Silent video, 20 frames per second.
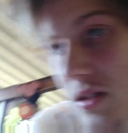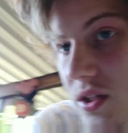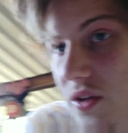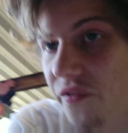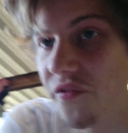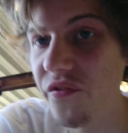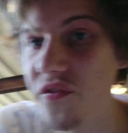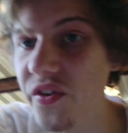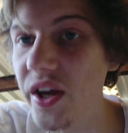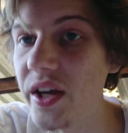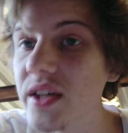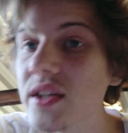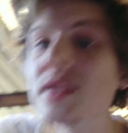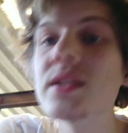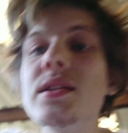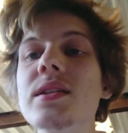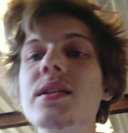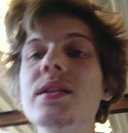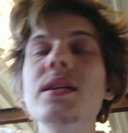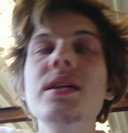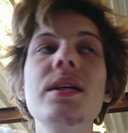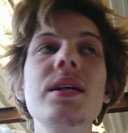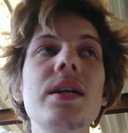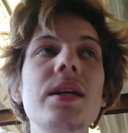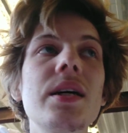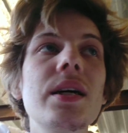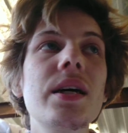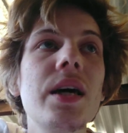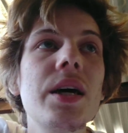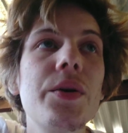to fix.
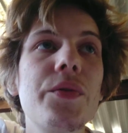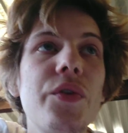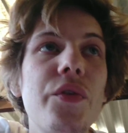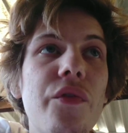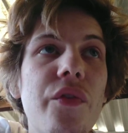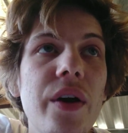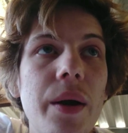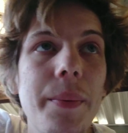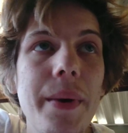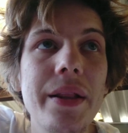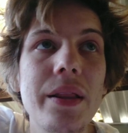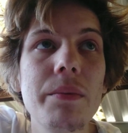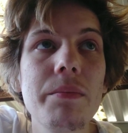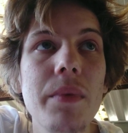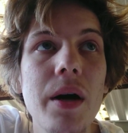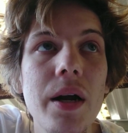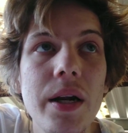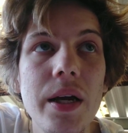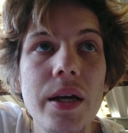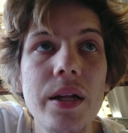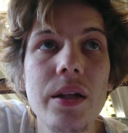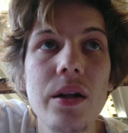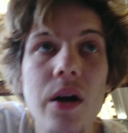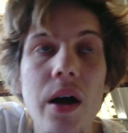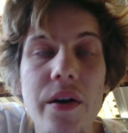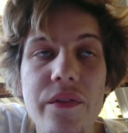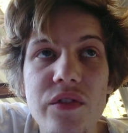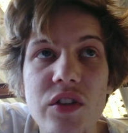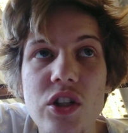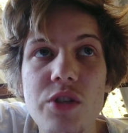If you think about the money that I
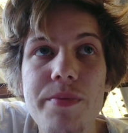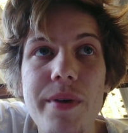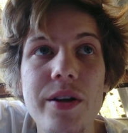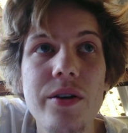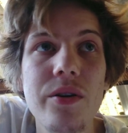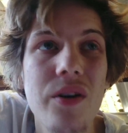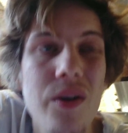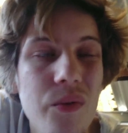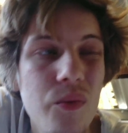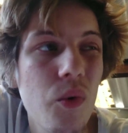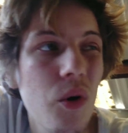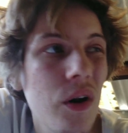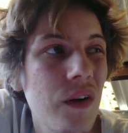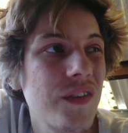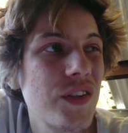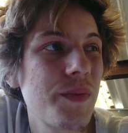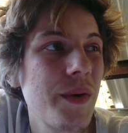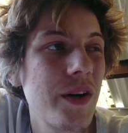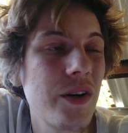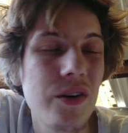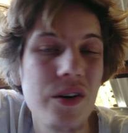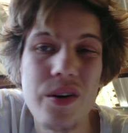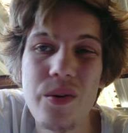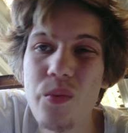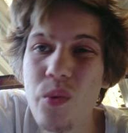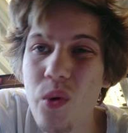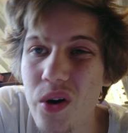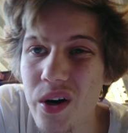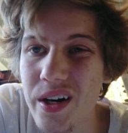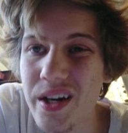have to spend on it, what I've spent on it,
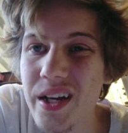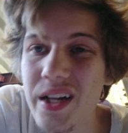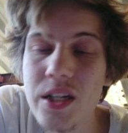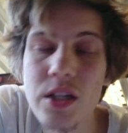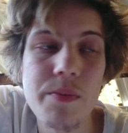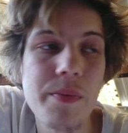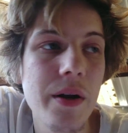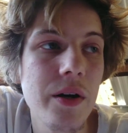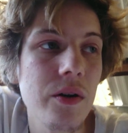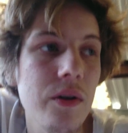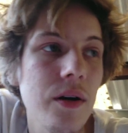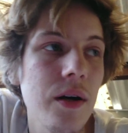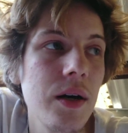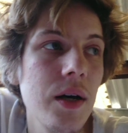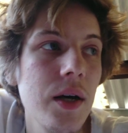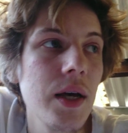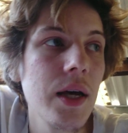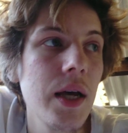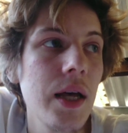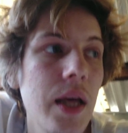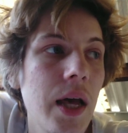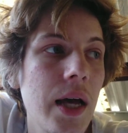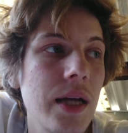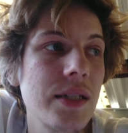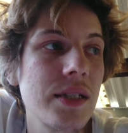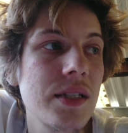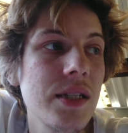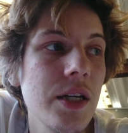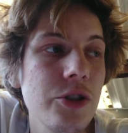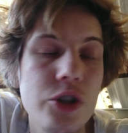what I need to spend on it,
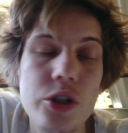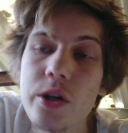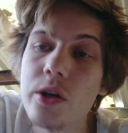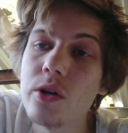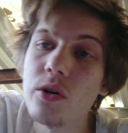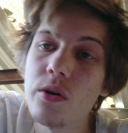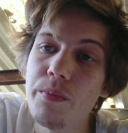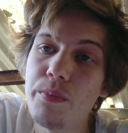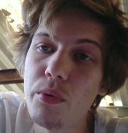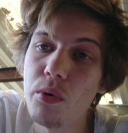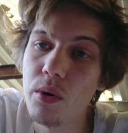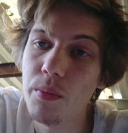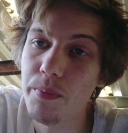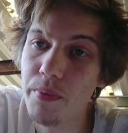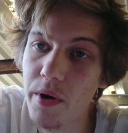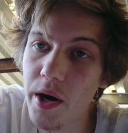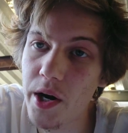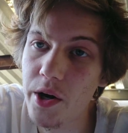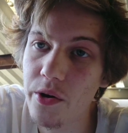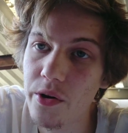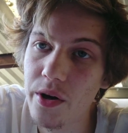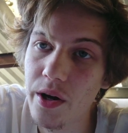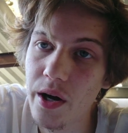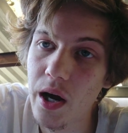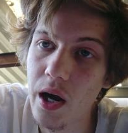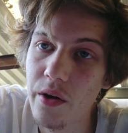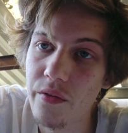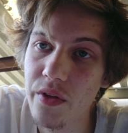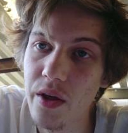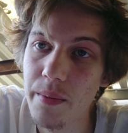essentially I could have bought a brand new
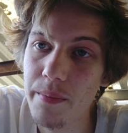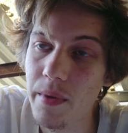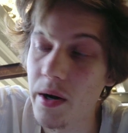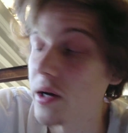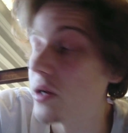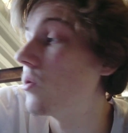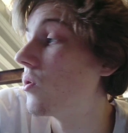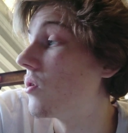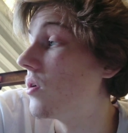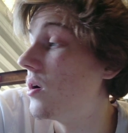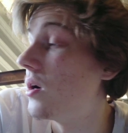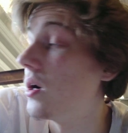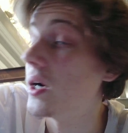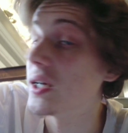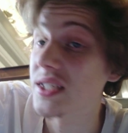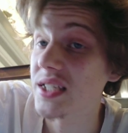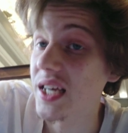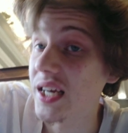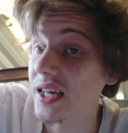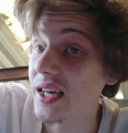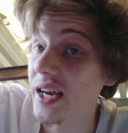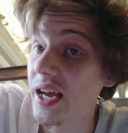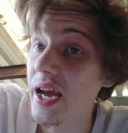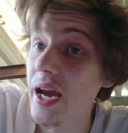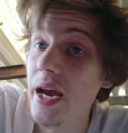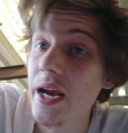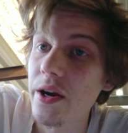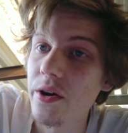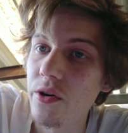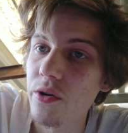car with that money, or a
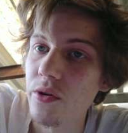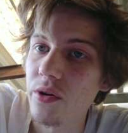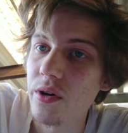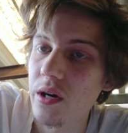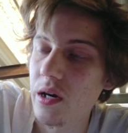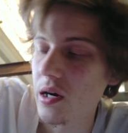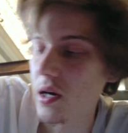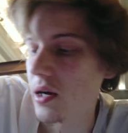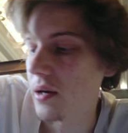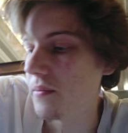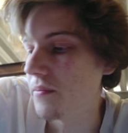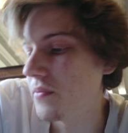second-hand new car.